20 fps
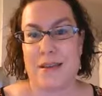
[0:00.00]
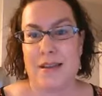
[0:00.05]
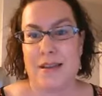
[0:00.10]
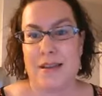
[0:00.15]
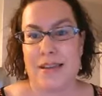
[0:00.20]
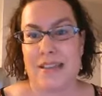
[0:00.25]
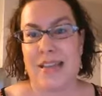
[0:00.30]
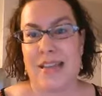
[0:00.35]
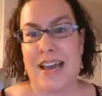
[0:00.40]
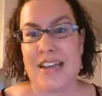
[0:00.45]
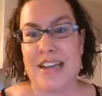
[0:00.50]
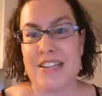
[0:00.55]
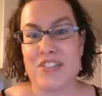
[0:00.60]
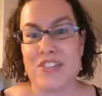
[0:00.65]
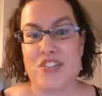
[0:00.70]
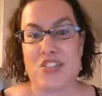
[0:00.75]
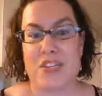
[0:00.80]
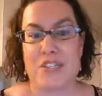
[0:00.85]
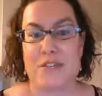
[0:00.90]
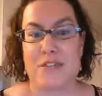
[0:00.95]
And that
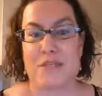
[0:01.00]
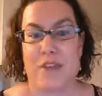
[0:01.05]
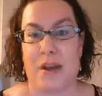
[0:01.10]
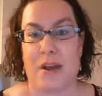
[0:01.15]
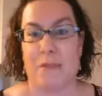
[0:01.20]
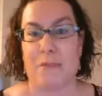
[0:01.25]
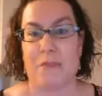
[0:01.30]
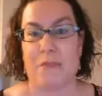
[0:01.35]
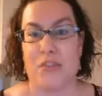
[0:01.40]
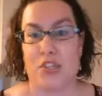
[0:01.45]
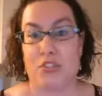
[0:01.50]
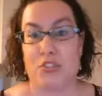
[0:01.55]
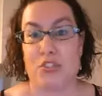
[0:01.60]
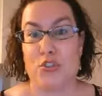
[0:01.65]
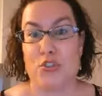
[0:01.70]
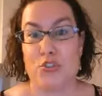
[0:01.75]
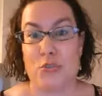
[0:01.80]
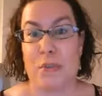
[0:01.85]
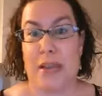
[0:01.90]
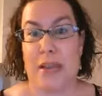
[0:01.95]
is just from their
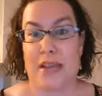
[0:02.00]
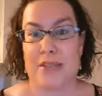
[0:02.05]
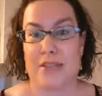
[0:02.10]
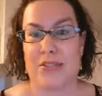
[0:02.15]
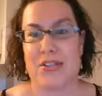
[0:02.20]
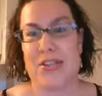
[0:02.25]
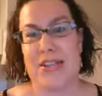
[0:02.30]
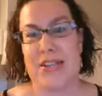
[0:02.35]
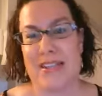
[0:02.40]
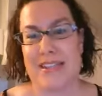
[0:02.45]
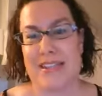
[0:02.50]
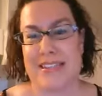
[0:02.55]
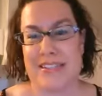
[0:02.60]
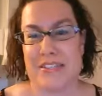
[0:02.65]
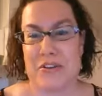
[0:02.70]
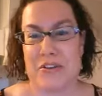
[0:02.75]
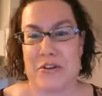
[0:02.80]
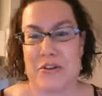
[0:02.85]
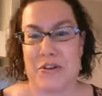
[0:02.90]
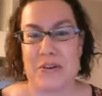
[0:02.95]
toothpaste.
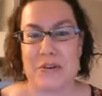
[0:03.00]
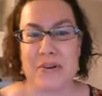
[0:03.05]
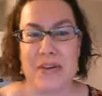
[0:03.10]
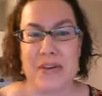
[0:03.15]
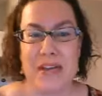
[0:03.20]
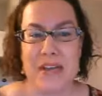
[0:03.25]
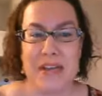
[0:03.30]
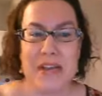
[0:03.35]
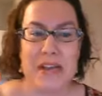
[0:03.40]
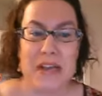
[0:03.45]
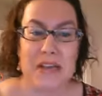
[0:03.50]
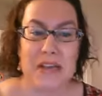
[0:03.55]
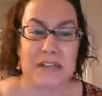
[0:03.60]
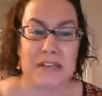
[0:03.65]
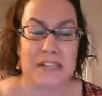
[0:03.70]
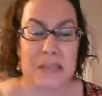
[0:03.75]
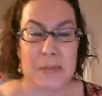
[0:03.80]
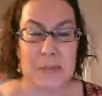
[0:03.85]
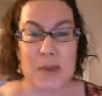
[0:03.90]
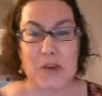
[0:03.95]
So
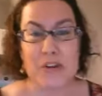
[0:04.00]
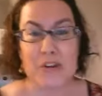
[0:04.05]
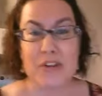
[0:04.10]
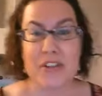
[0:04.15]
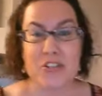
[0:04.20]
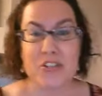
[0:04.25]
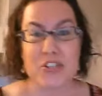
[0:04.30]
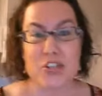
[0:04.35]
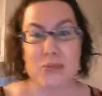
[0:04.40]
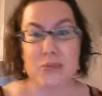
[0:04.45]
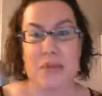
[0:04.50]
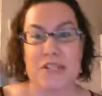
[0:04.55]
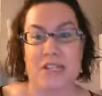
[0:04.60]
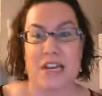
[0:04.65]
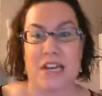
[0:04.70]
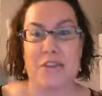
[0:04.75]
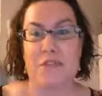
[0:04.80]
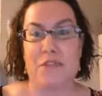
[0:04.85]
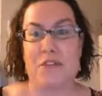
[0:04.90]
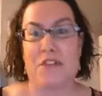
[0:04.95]
same calculation could be
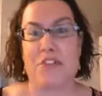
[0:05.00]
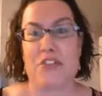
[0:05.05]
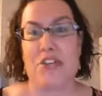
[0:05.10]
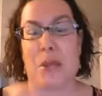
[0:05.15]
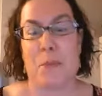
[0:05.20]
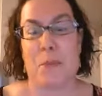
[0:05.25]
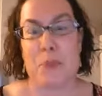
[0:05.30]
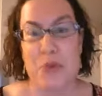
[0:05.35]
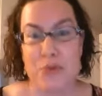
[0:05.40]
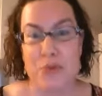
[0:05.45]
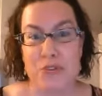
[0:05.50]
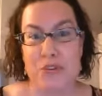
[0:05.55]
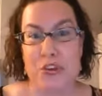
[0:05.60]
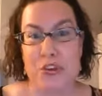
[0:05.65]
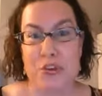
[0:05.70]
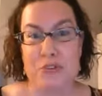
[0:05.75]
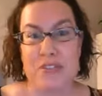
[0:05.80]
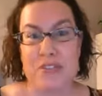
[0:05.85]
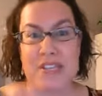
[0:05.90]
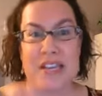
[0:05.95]
done for the shampoo they're
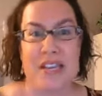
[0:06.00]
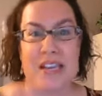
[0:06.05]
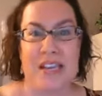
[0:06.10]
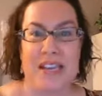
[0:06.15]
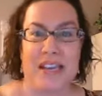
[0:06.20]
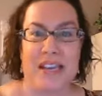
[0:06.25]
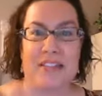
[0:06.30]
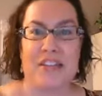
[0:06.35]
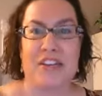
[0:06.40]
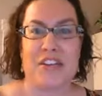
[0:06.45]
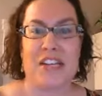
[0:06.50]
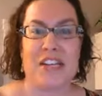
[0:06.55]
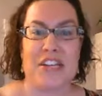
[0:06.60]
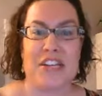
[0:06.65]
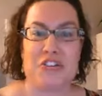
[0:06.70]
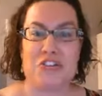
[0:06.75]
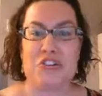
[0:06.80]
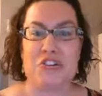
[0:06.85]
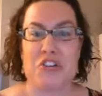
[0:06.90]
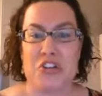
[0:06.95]
using and the
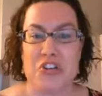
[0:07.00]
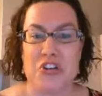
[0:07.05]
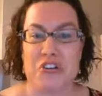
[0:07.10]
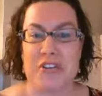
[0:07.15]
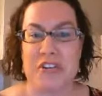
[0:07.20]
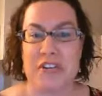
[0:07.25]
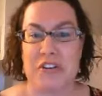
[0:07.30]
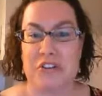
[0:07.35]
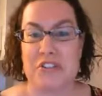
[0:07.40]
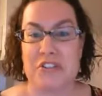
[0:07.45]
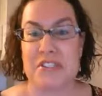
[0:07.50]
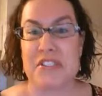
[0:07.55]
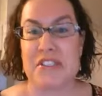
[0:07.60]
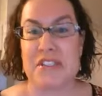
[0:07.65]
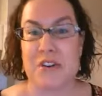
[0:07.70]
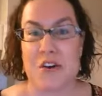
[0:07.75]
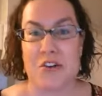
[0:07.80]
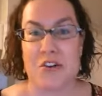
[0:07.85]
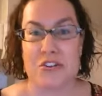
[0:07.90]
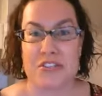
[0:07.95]
conditioner and
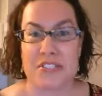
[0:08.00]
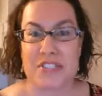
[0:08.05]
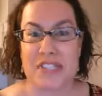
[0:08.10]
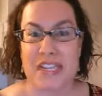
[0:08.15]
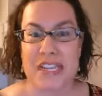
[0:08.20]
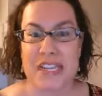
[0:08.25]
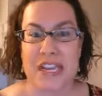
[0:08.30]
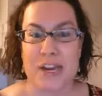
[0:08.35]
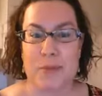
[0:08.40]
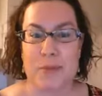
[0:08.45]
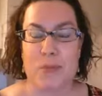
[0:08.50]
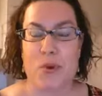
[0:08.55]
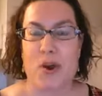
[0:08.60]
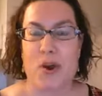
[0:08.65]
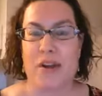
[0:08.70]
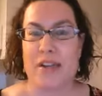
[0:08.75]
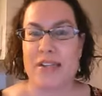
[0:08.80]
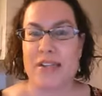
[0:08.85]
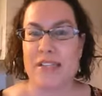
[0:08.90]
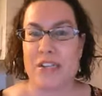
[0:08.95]
all your skincare
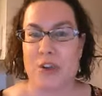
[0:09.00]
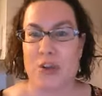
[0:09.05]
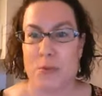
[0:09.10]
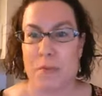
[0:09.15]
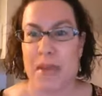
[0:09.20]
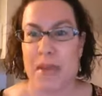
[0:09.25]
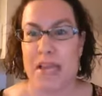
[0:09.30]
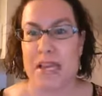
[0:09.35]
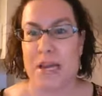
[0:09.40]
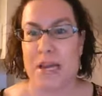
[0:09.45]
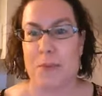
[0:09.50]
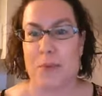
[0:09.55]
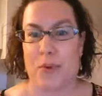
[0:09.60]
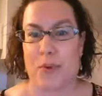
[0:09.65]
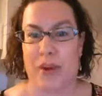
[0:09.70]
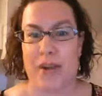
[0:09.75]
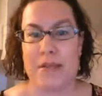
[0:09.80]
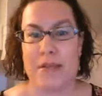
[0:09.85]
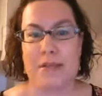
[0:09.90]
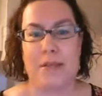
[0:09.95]
products and your makeup,
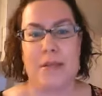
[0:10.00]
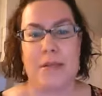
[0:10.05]
right?